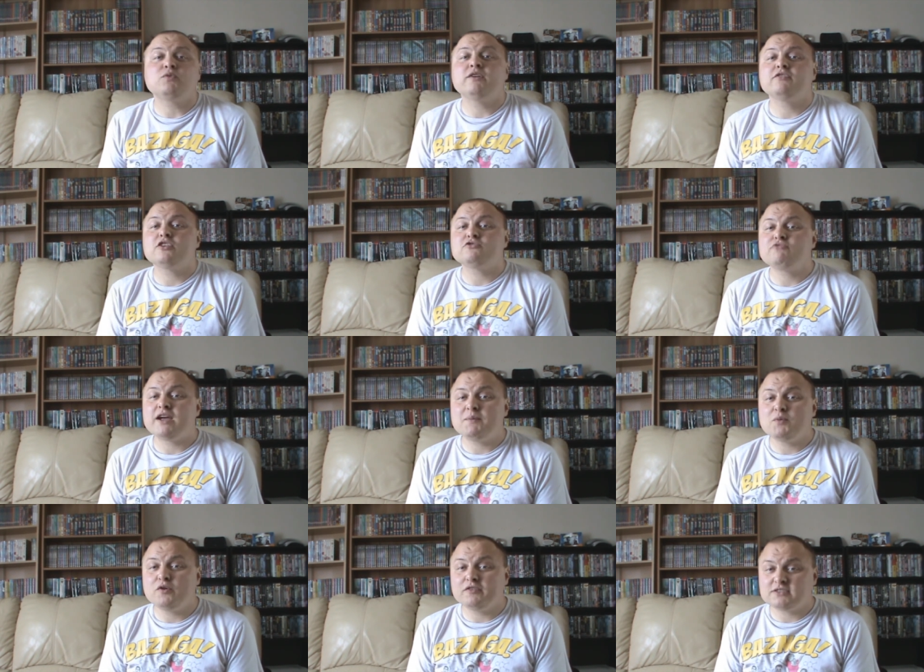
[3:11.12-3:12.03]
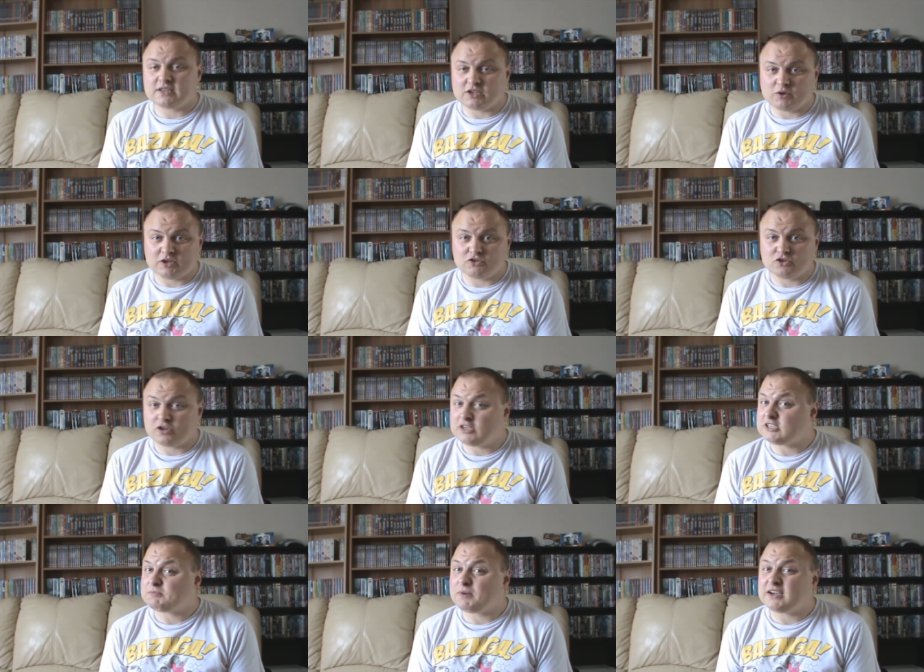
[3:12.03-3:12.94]
one of those rare movies that you
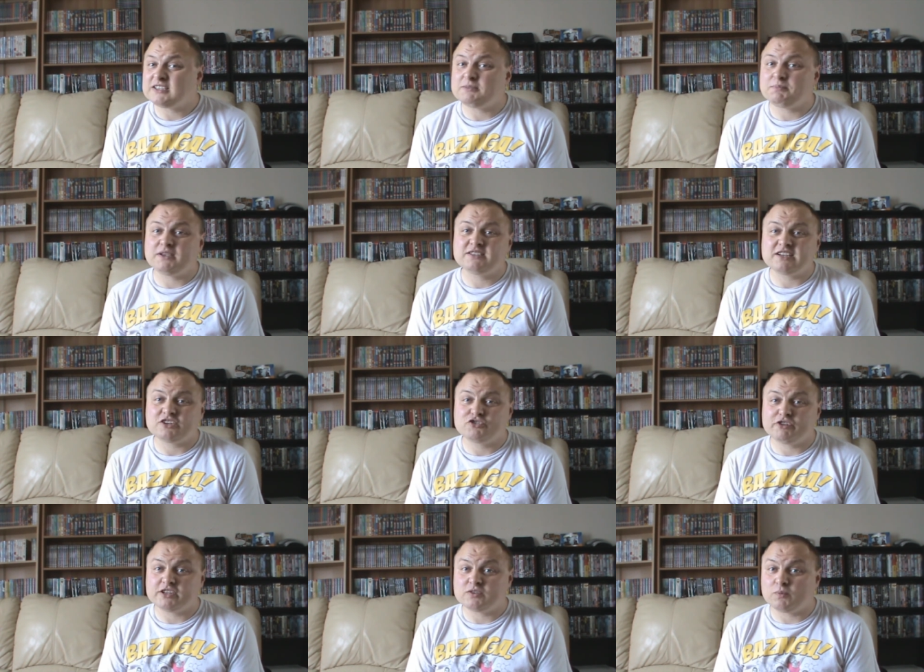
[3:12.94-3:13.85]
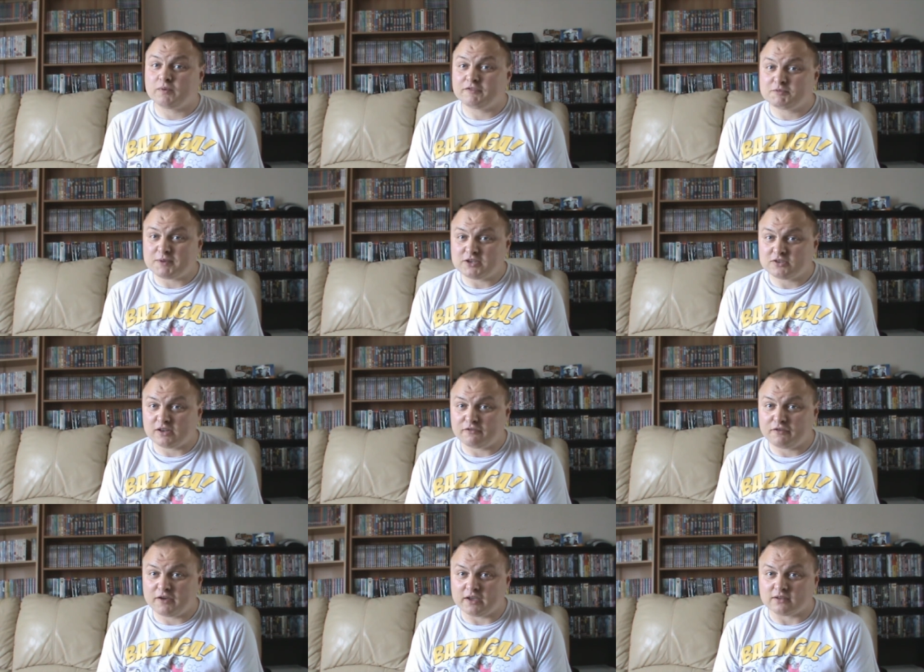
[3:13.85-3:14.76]
enjoy despite it being saturated with special
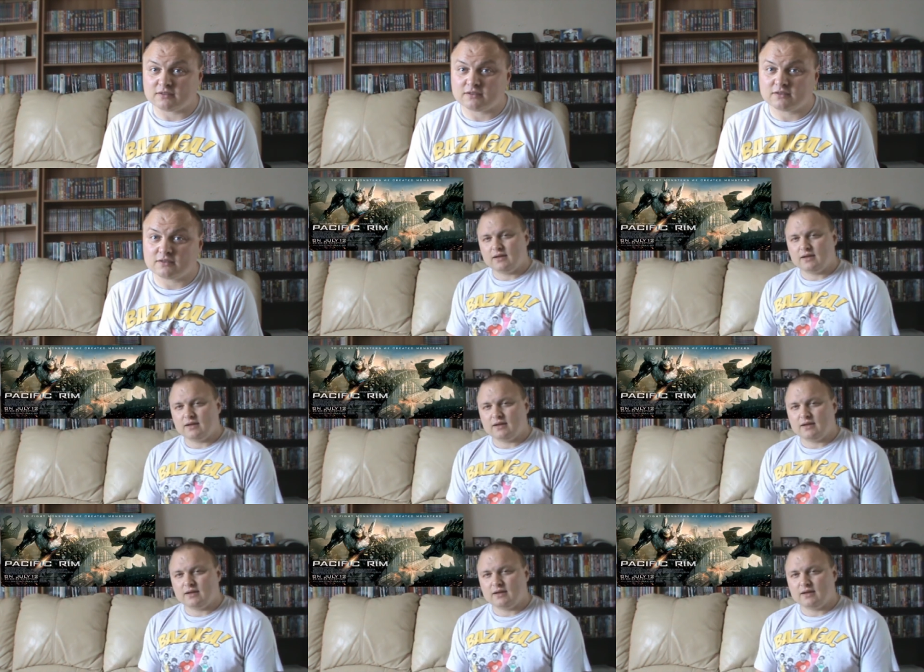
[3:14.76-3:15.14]
effects.